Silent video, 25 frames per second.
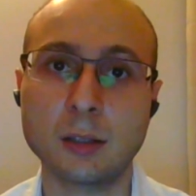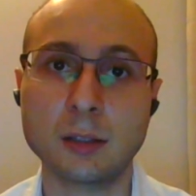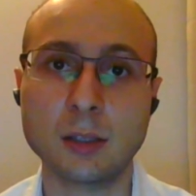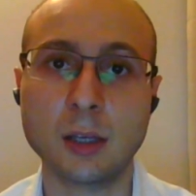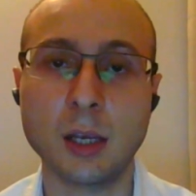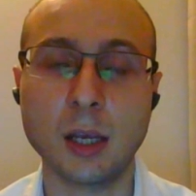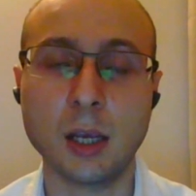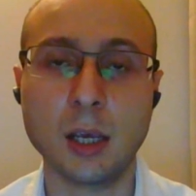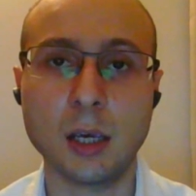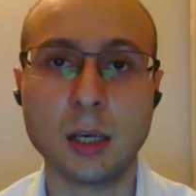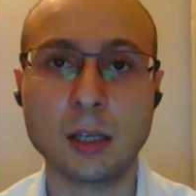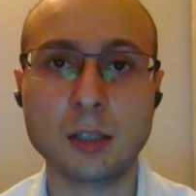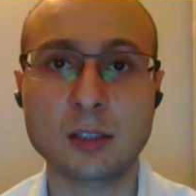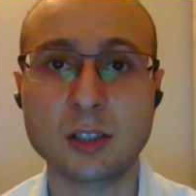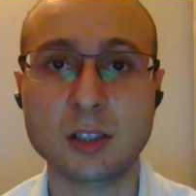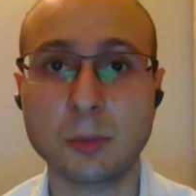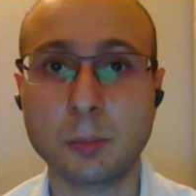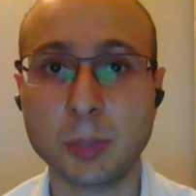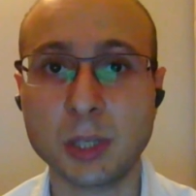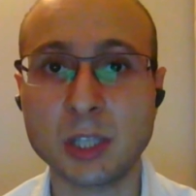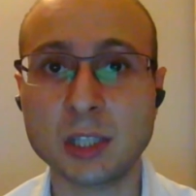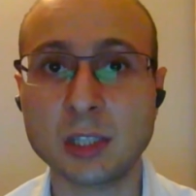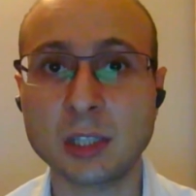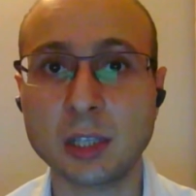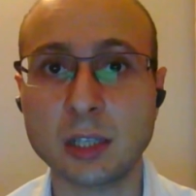and it's
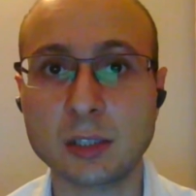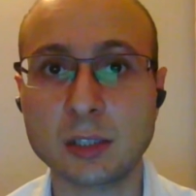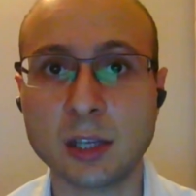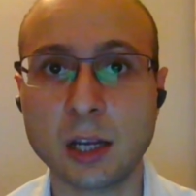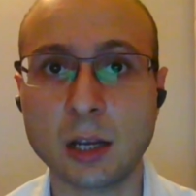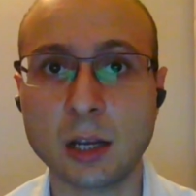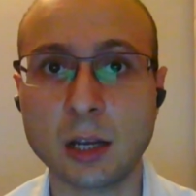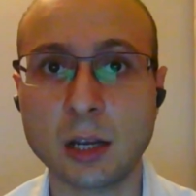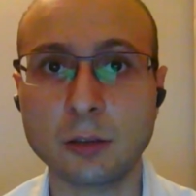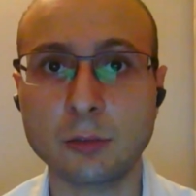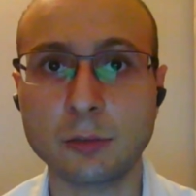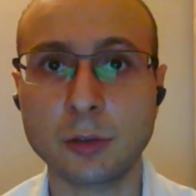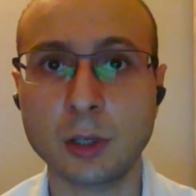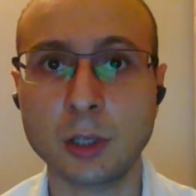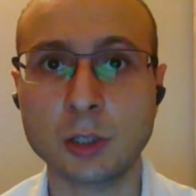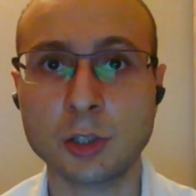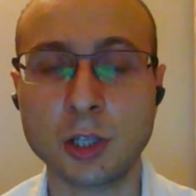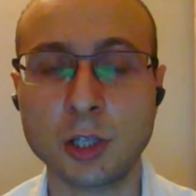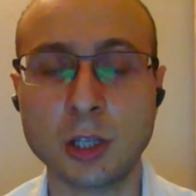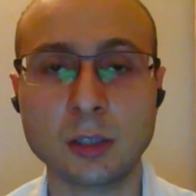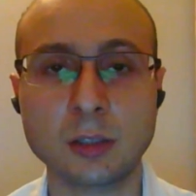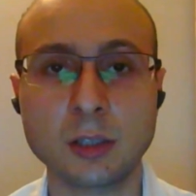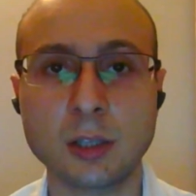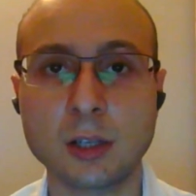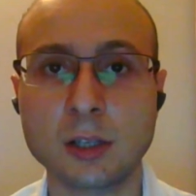repeating itself.
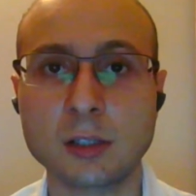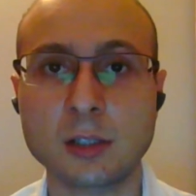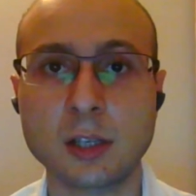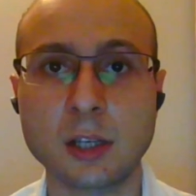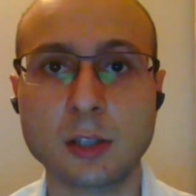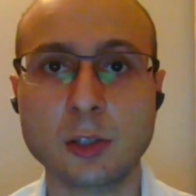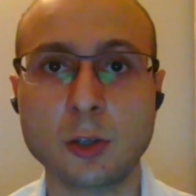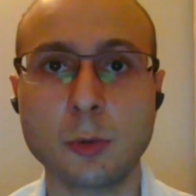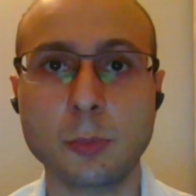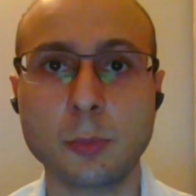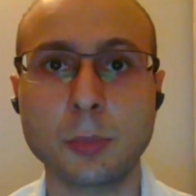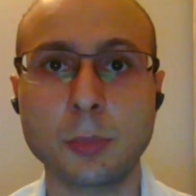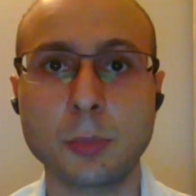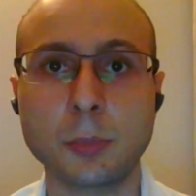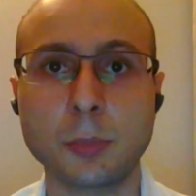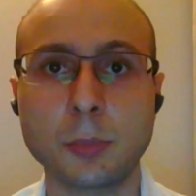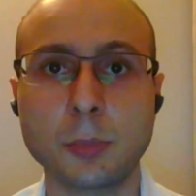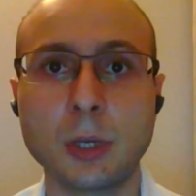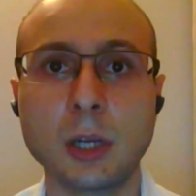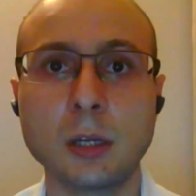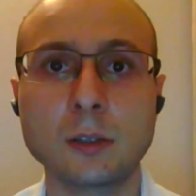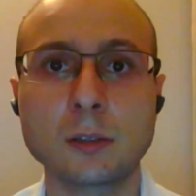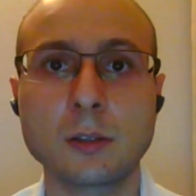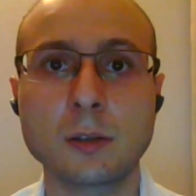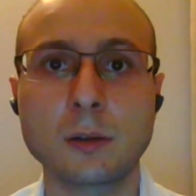Shelter is a top
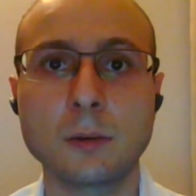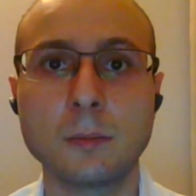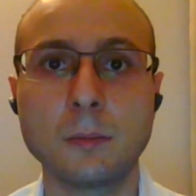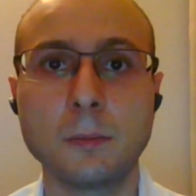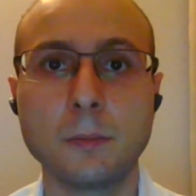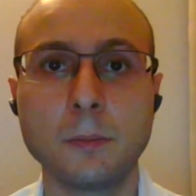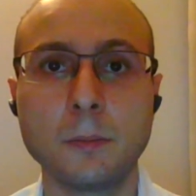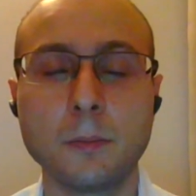need.